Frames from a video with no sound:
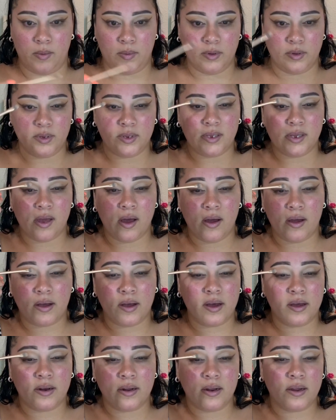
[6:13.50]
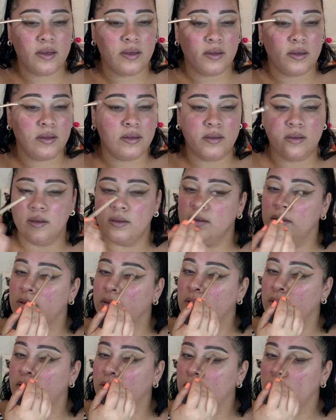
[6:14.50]
but you see how it kind of like
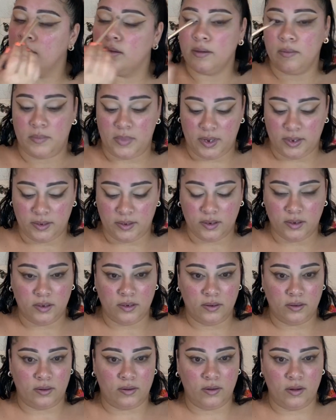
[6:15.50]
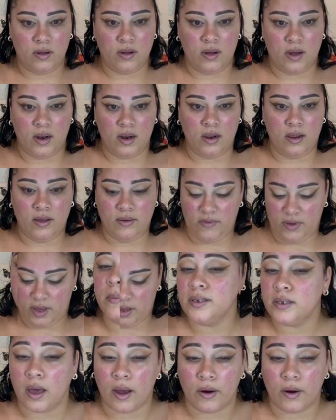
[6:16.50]
makes the look? Oh, I love it.